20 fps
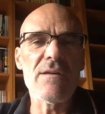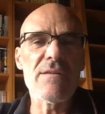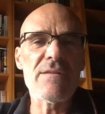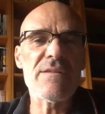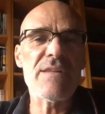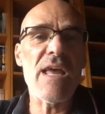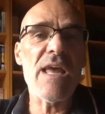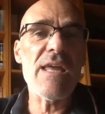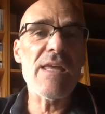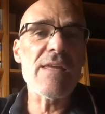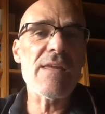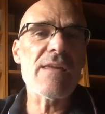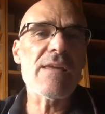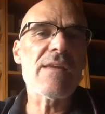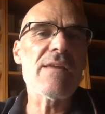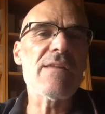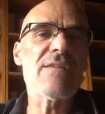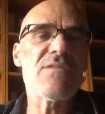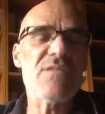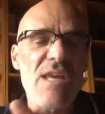they
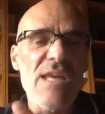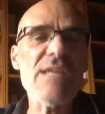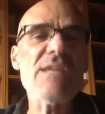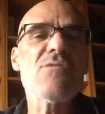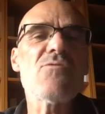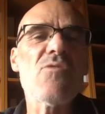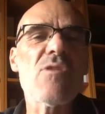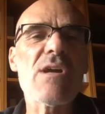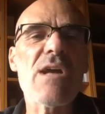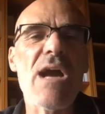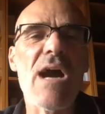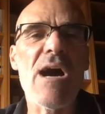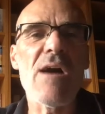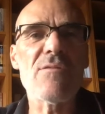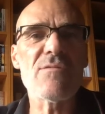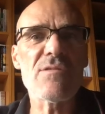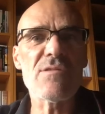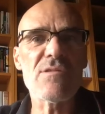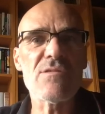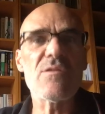take into
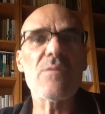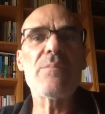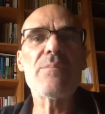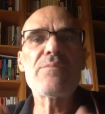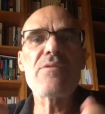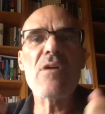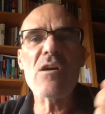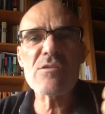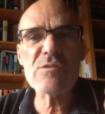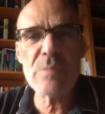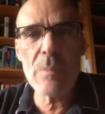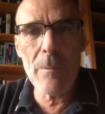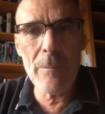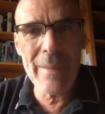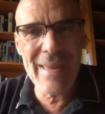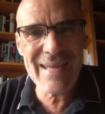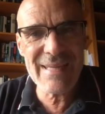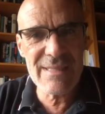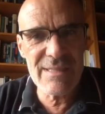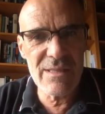account the
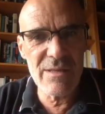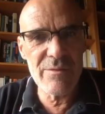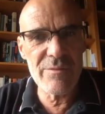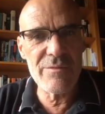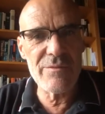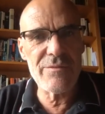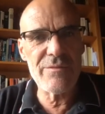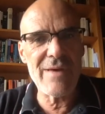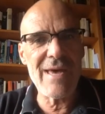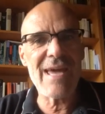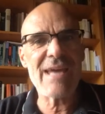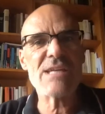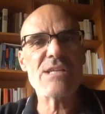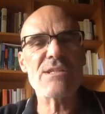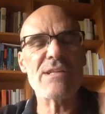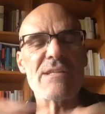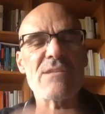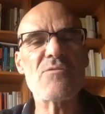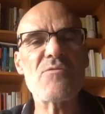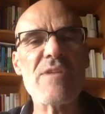prospective
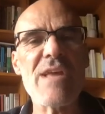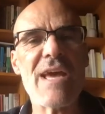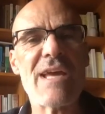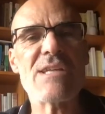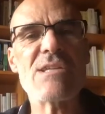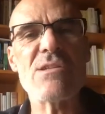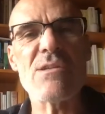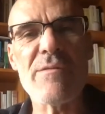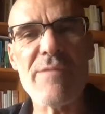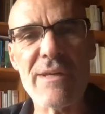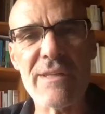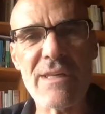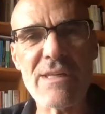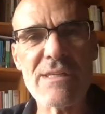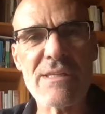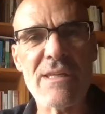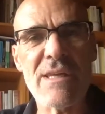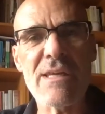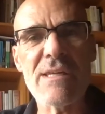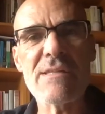action and reaction of other
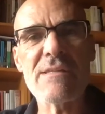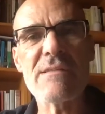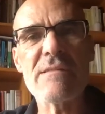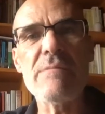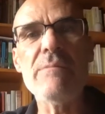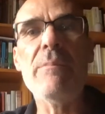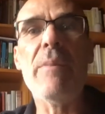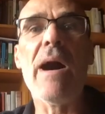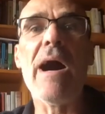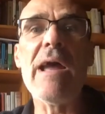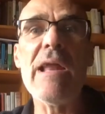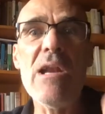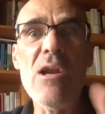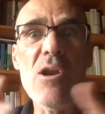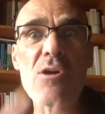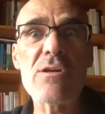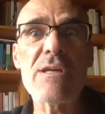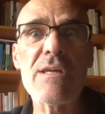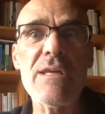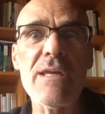states by
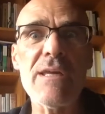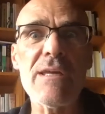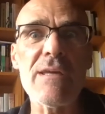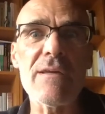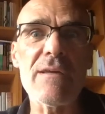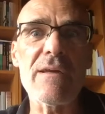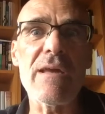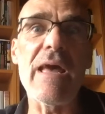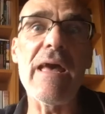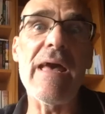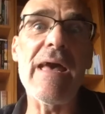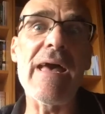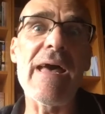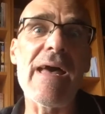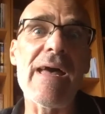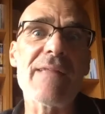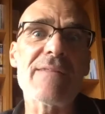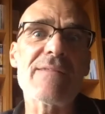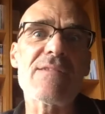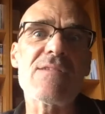looking
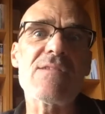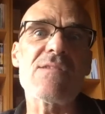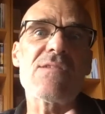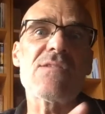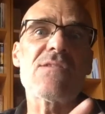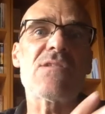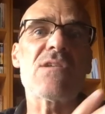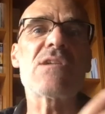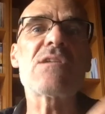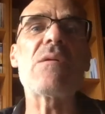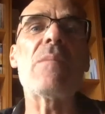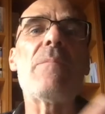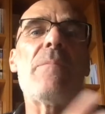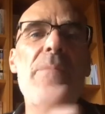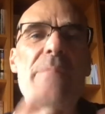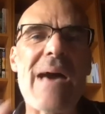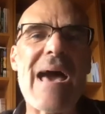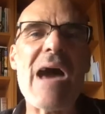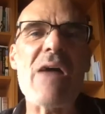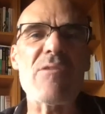at the
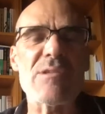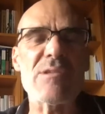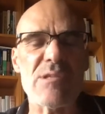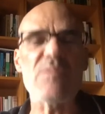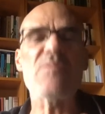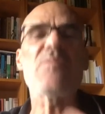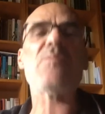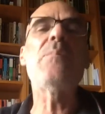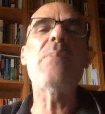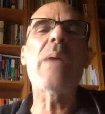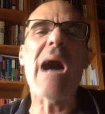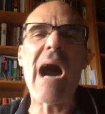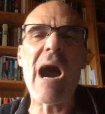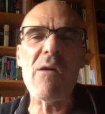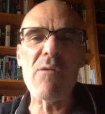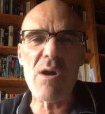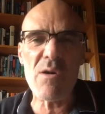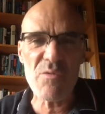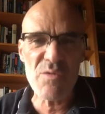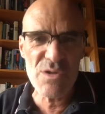comparative
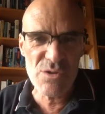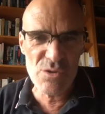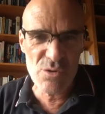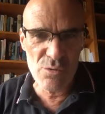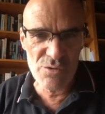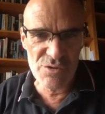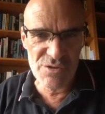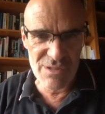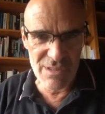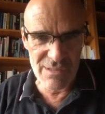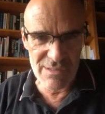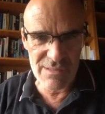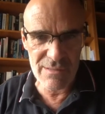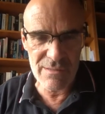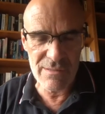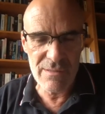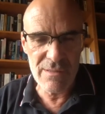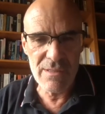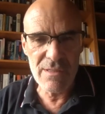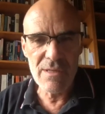power resources
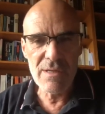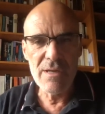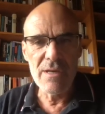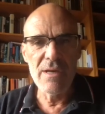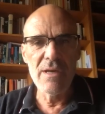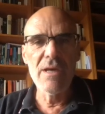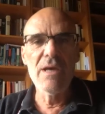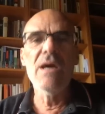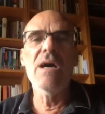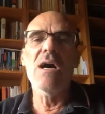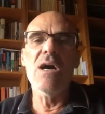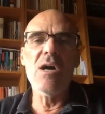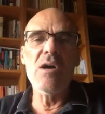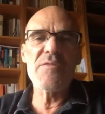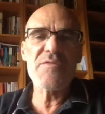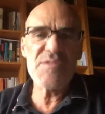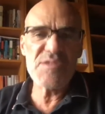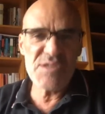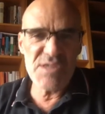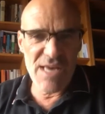
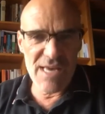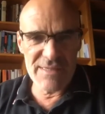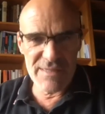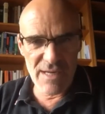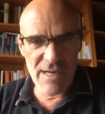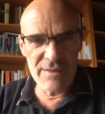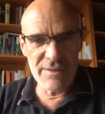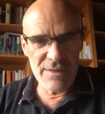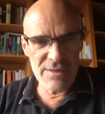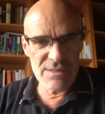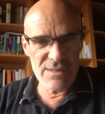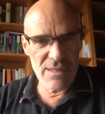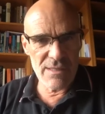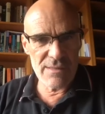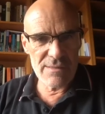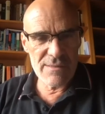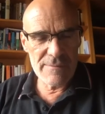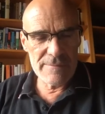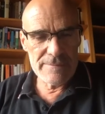of said other state.